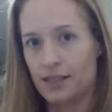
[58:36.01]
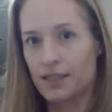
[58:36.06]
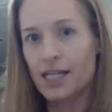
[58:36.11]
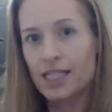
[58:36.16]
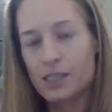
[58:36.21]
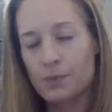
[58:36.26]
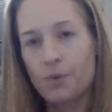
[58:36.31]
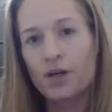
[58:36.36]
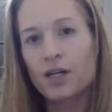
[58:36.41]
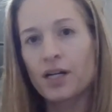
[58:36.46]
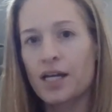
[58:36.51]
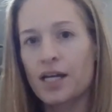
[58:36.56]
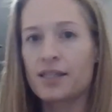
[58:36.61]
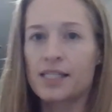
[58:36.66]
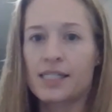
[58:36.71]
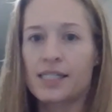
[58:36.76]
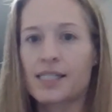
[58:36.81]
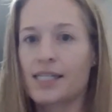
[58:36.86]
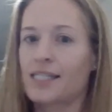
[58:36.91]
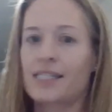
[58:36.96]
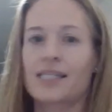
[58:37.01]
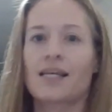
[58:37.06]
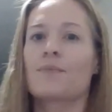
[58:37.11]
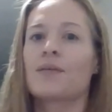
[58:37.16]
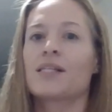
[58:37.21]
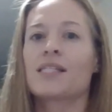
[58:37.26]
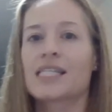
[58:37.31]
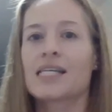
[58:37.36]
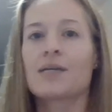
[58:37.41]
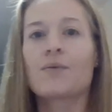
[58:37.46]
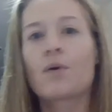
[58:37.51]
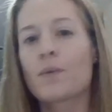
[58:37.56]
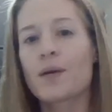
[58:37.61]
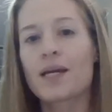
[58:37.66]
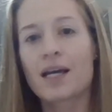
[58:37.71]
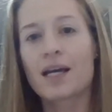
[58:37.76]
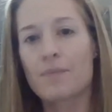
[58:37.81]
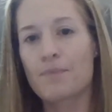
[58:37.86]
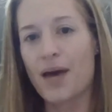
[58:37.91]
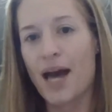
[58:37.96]
Let's put it in the system and see what
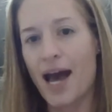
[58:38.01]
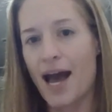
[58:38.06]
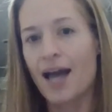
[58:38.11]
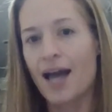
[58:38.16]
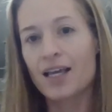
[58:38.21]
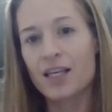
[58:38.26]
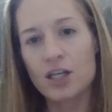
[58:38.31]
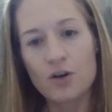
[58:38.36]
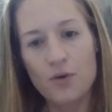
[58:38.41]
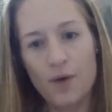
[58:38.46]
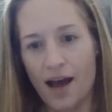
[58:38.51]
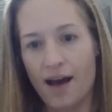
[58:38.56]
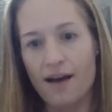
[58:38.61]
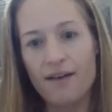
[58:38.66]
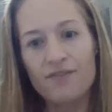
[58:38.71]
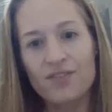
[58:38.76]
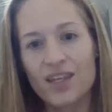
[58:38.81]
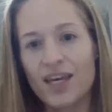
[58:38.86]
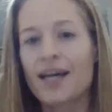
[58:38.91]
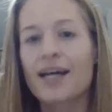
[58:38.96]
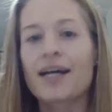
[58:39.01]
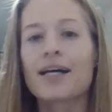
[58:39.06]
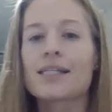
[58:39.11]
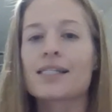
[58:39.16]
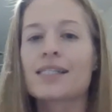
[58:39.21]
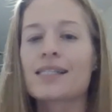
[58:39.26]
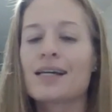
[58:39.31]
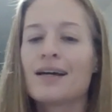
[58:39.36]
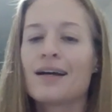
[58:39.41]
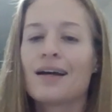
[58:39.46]
we get back. You have this.